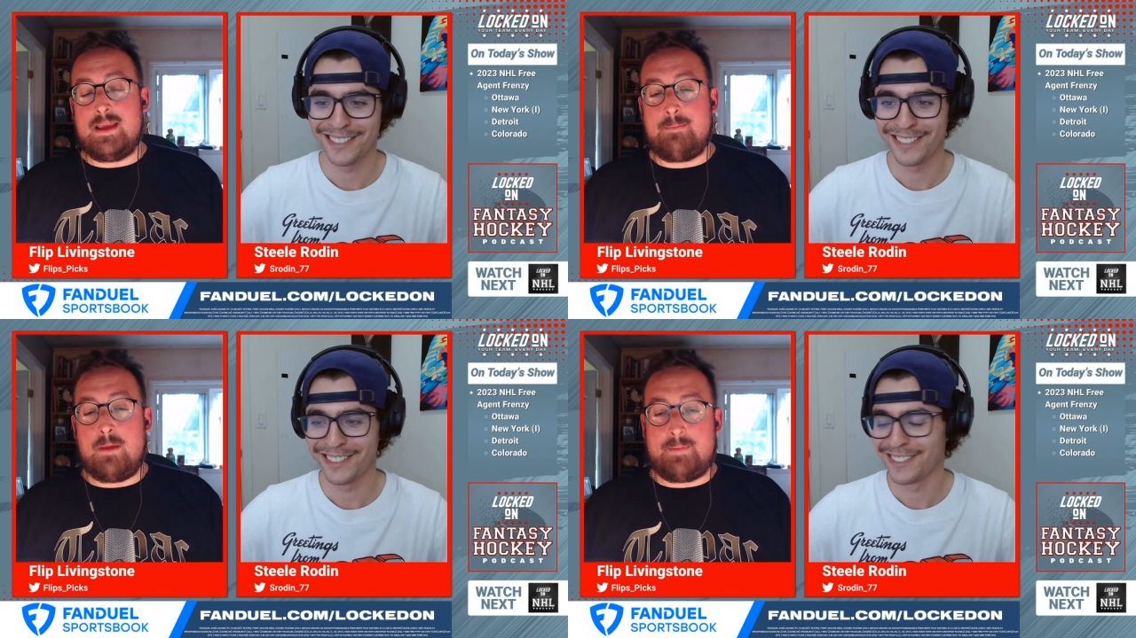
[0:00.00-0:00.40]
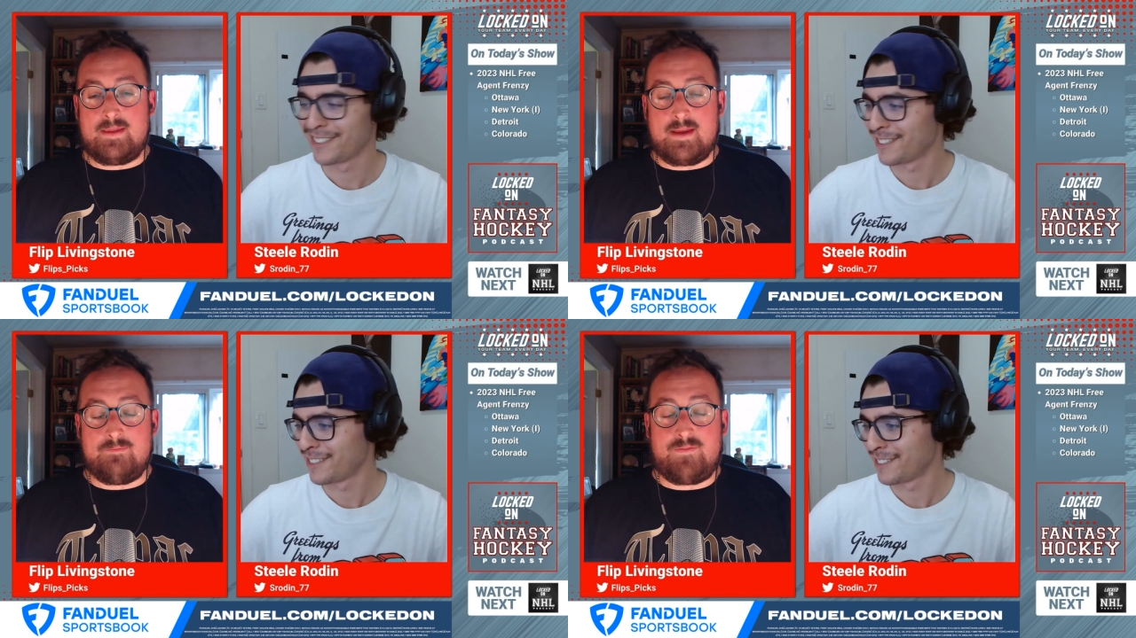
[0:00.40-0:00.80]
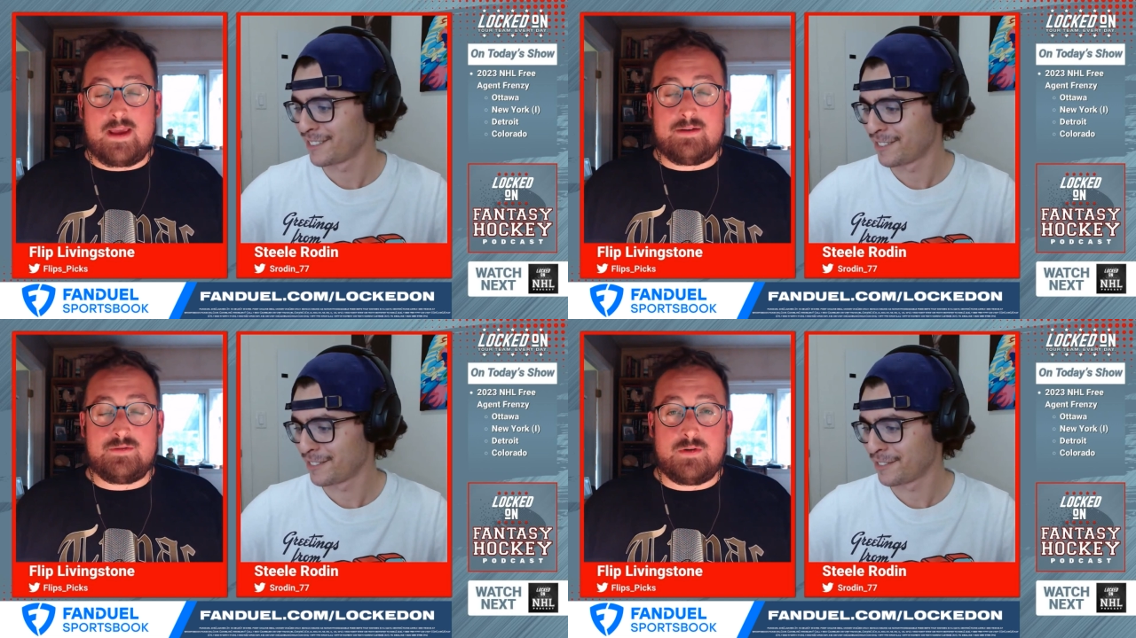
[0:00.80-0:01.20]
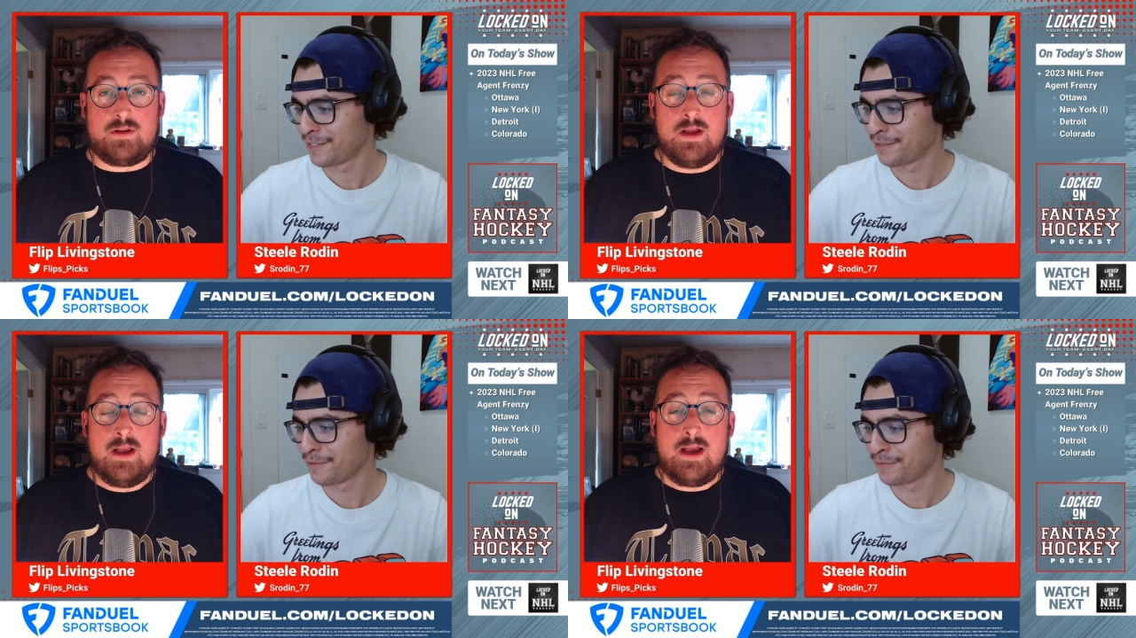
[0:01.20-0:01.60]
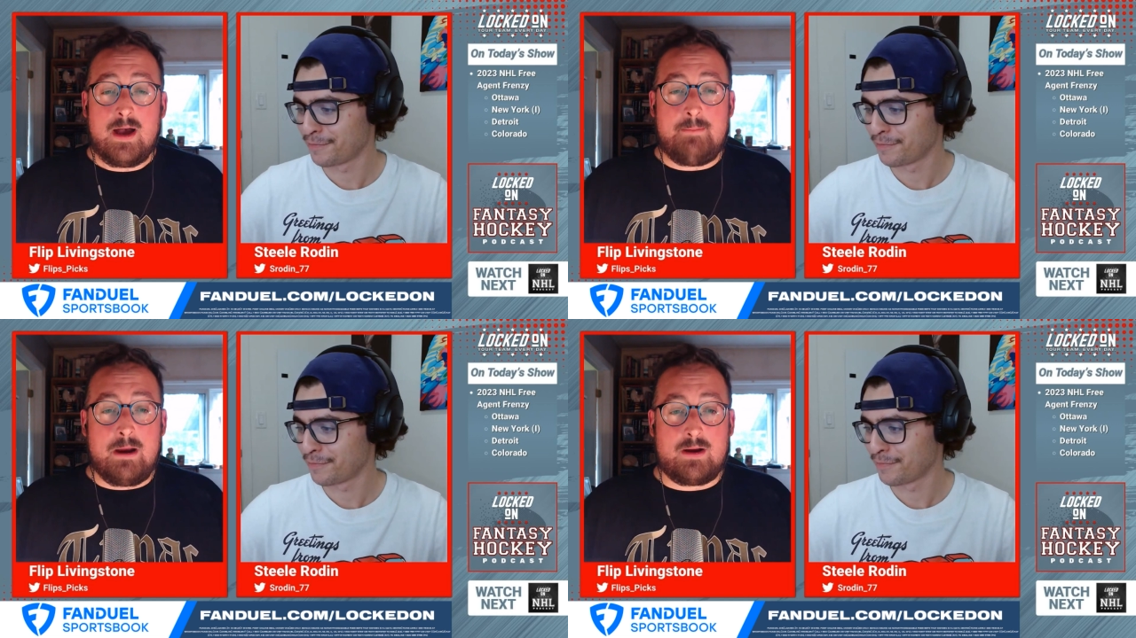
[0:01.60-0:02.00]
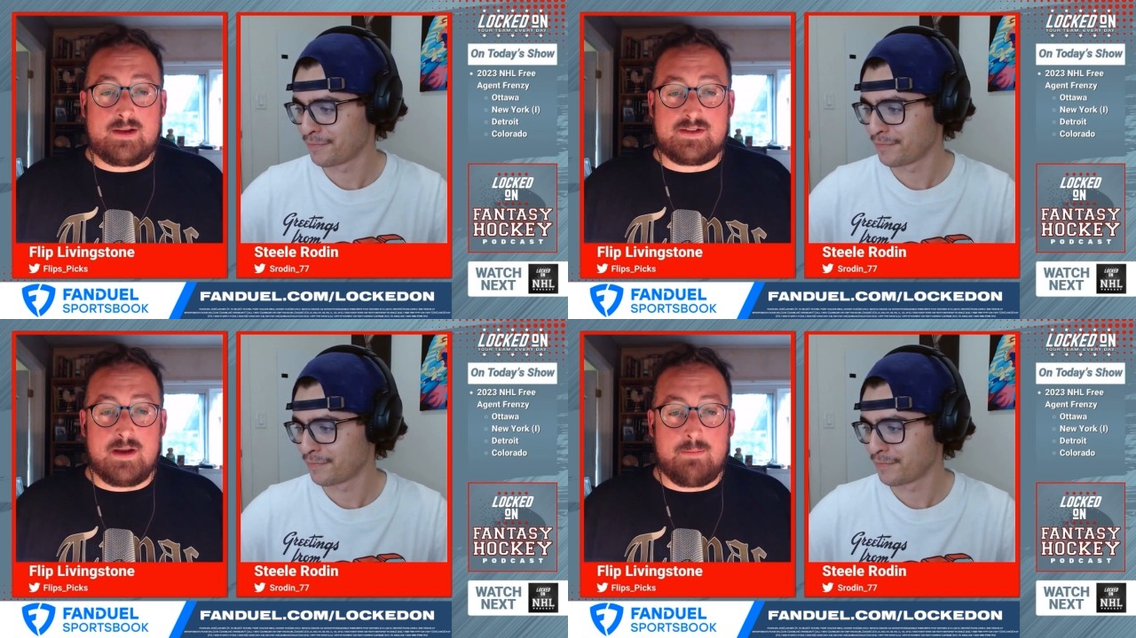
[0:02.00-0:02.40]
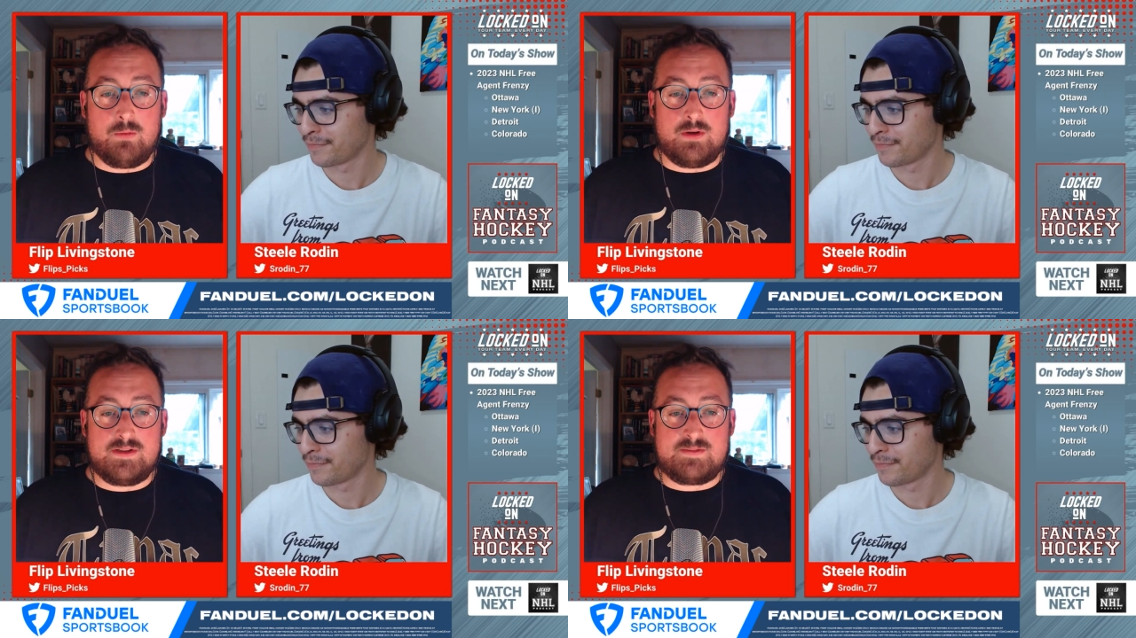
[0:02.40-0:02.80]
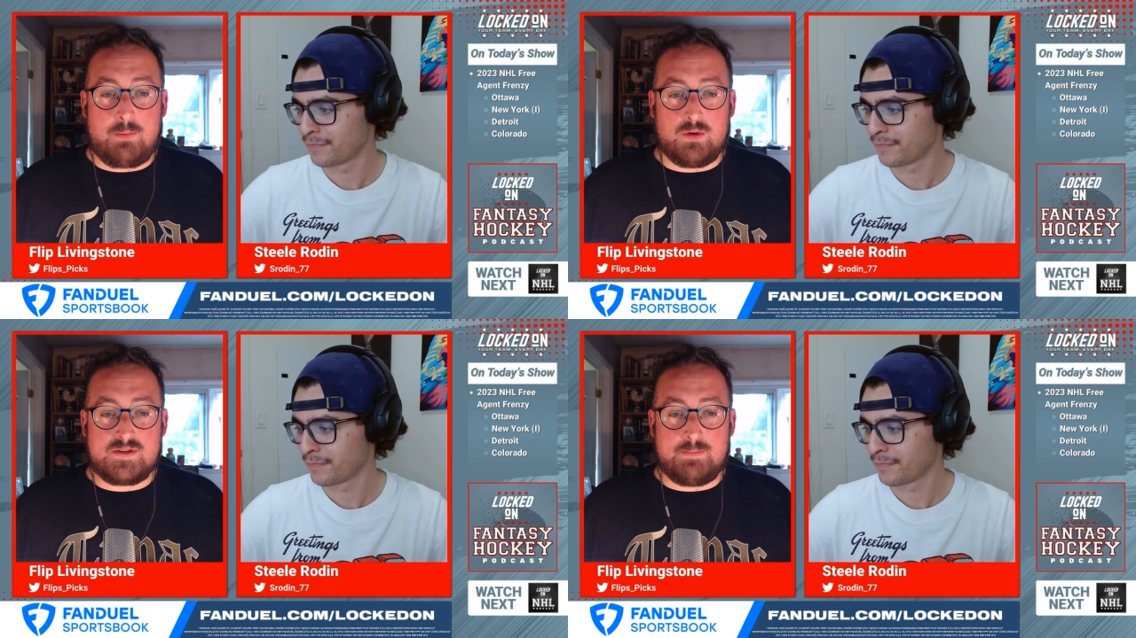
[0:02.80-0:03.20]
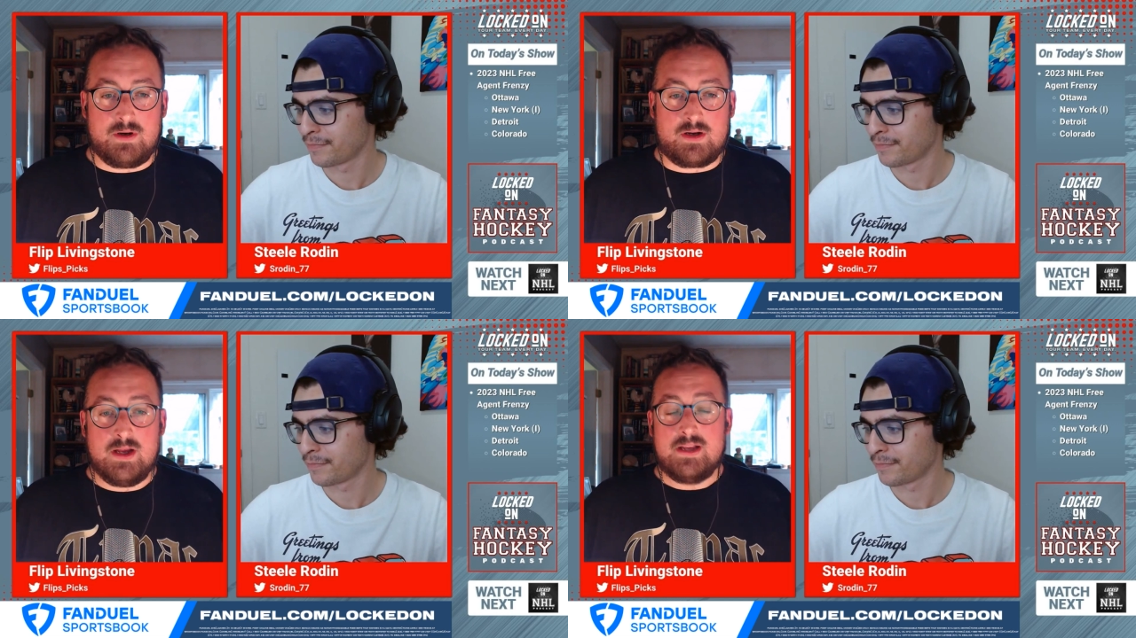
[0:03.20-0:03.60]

Speaker 1: MLB than FanDuel, America's number one sports book.